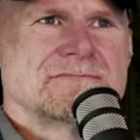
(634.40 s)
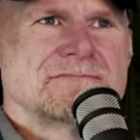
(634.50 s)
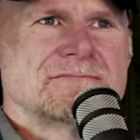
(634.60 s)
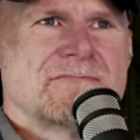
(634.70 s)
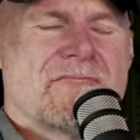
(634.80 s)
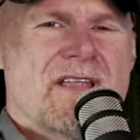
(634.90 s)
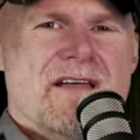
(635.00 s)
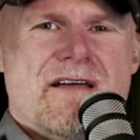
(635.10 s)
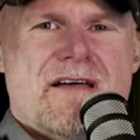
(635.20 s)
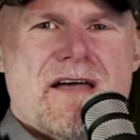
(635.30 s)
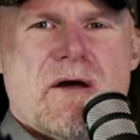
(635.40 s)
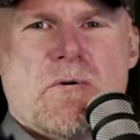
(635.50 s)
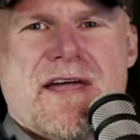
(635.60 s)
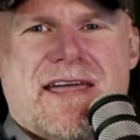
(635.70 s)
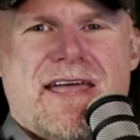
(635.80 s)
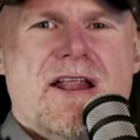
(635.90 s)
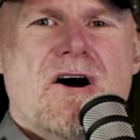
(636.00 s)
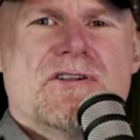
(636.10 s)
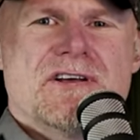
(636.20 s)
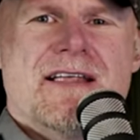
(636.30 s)
bus! And when they get
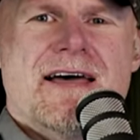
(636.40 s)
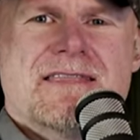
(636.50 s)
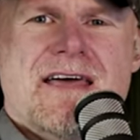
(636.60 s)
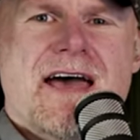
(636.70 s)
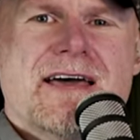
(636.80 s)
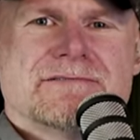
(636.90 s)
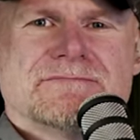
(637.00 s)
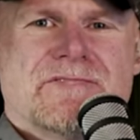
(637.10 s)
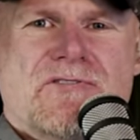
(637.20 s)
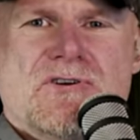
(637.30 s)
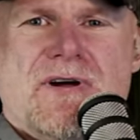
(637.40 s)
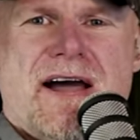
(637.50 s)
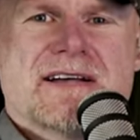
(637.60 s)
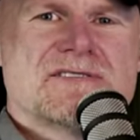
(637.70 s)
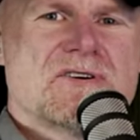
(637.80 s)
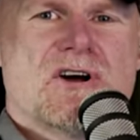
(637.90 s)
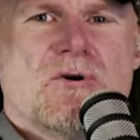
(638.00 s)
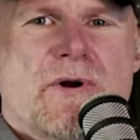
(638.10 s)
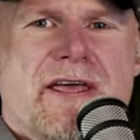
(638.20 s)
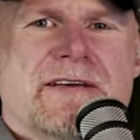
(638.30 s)
on you like that, for you guys that are
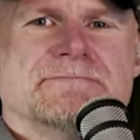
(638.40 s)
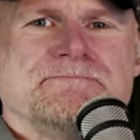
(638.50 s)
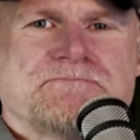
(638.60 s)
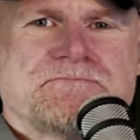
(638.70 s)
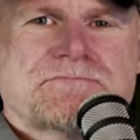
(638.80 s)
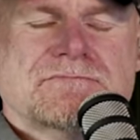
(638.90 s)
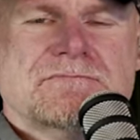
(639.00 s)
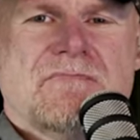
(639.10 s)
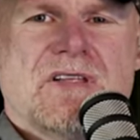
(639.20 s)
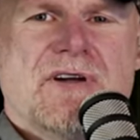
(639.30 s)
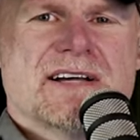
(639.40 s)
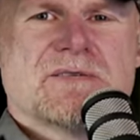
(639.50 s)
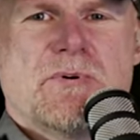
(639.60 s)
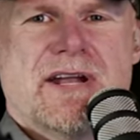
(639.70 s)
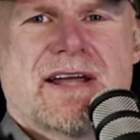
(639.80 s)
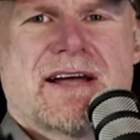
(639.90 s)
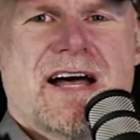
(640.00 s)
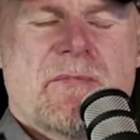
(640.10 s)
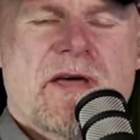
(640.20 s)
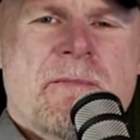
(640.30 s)
going in, you guys have been in
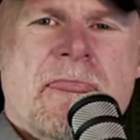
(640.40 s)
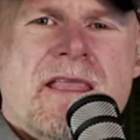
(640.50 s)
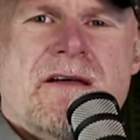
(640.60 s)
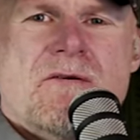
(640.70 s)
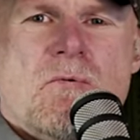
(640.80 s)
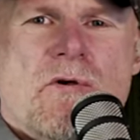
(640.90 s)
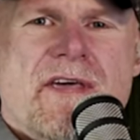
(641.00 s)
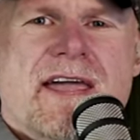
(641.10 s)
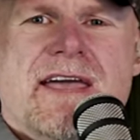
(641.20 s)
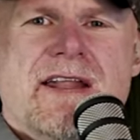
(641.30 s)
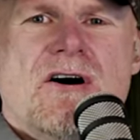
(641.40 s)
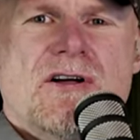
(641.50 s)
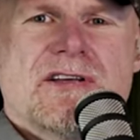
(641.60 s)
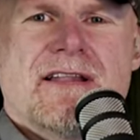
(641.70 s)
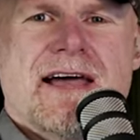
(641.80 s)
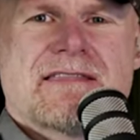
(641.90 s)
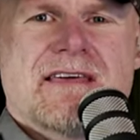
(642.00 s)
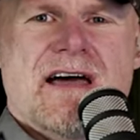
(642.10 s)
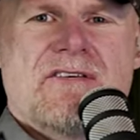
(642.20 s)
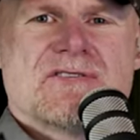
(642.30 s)
comment. When they get on you like
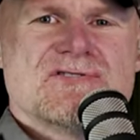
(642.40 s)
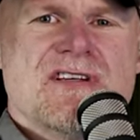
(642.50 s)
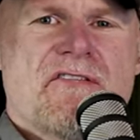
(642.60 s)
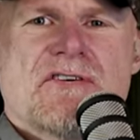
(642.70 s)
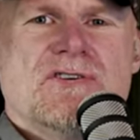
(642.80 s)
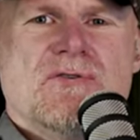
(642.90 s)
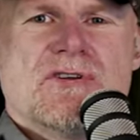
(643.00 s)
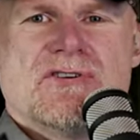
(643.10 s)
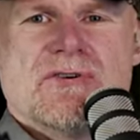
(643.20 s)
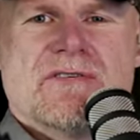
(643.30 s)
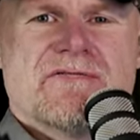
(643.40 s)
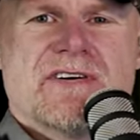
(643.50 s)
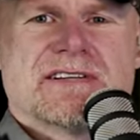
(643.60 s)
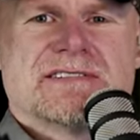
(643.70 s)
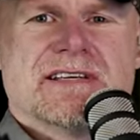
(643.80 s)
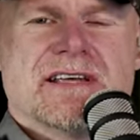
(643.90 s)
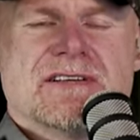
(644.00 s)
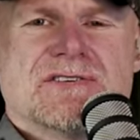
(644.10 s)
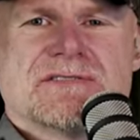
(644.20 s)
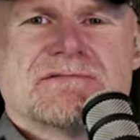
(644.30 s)
that, there's nothing you can do to fix it. It
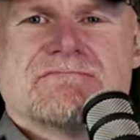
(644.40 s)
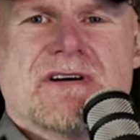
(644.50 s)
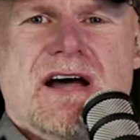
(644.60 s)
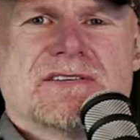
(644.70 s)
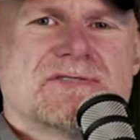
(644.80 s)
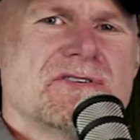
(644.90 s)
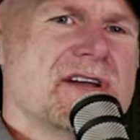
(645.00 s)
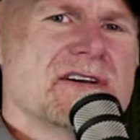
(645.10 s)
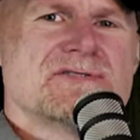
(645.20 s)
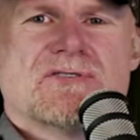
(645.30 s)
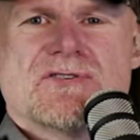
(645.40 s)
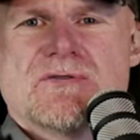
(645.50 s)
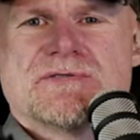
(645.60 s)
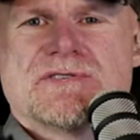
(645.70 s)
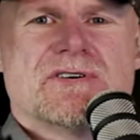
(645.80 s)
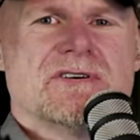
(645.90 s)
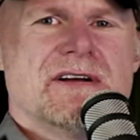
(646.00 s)
just, aye sir, yes sir, no sir.